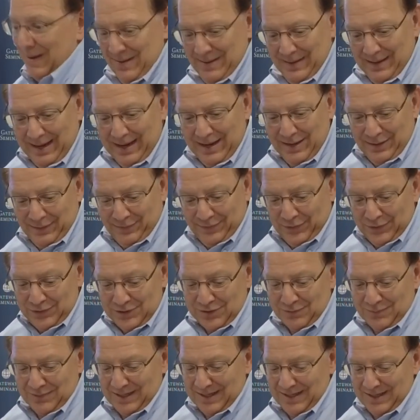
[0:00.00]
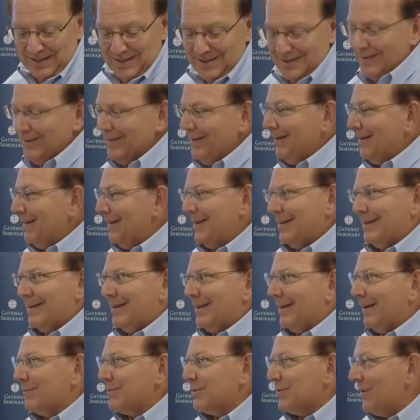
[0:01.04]
Yeah. Okay. The first one is he
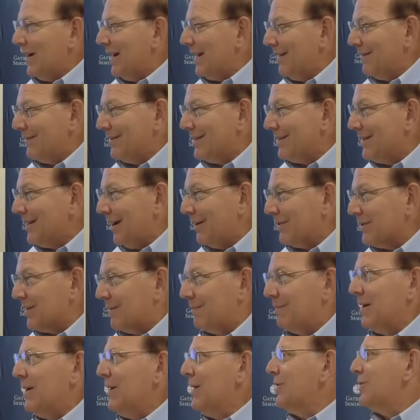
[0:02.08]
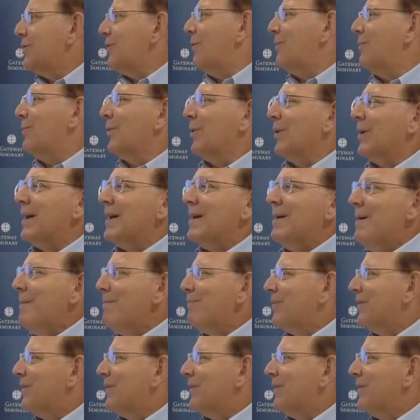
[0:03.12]
comes right out and tells him, "Don't worry."